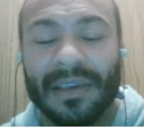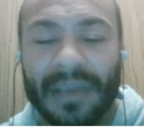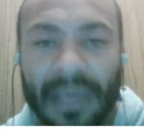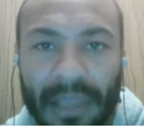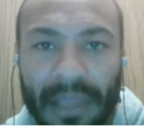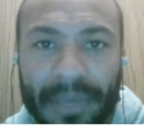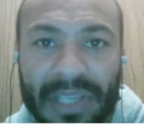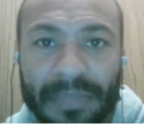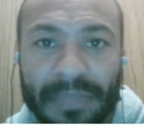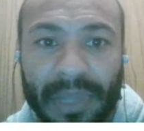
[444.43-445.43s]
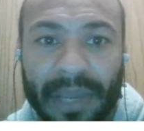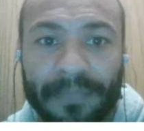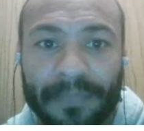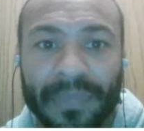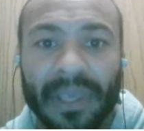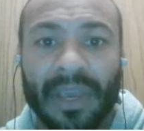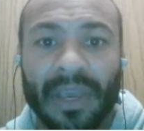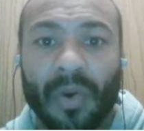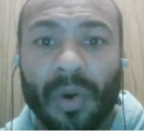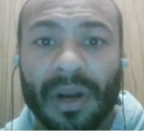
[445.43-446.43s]
And let me explain.
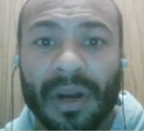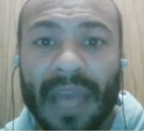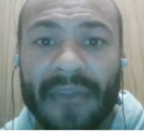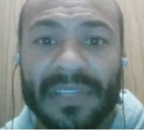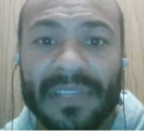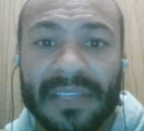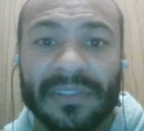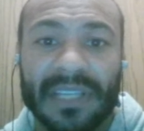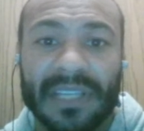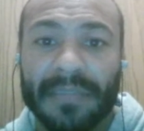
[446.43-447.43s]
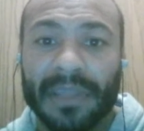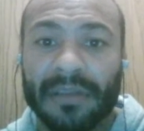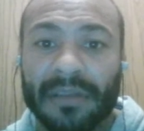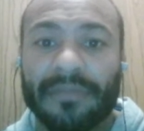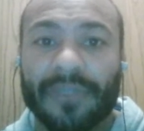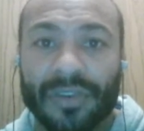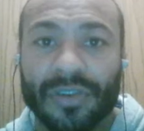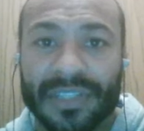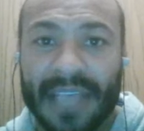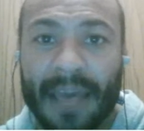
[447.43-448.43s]
In order to have the 17th being the
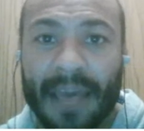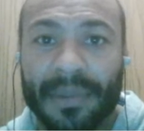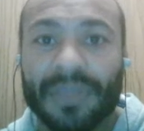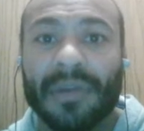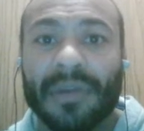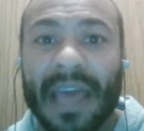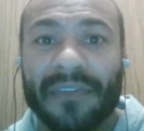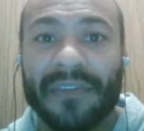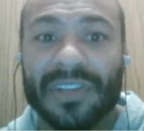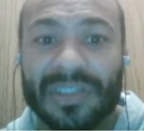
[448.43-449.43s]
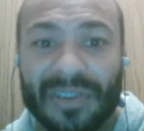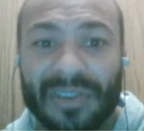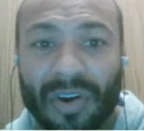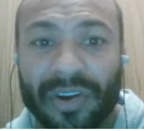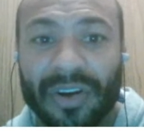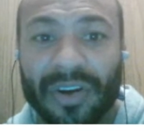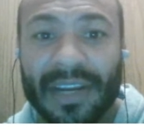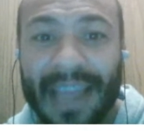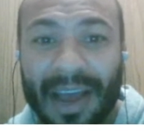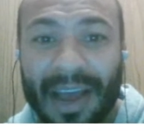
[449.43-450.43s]
first Sabbath, you would have to start your
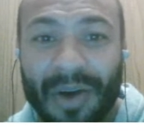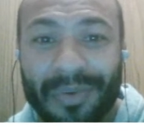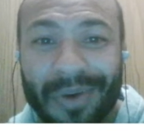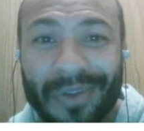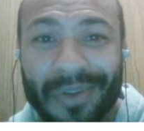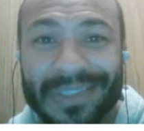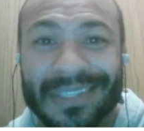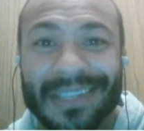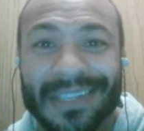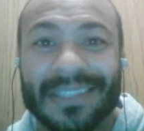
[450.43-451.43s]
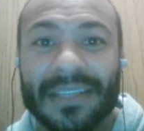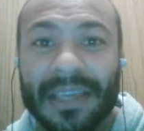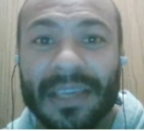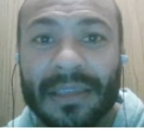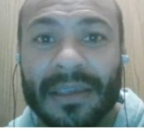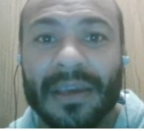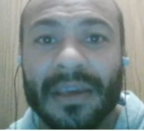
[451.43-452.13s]
account on the 16th.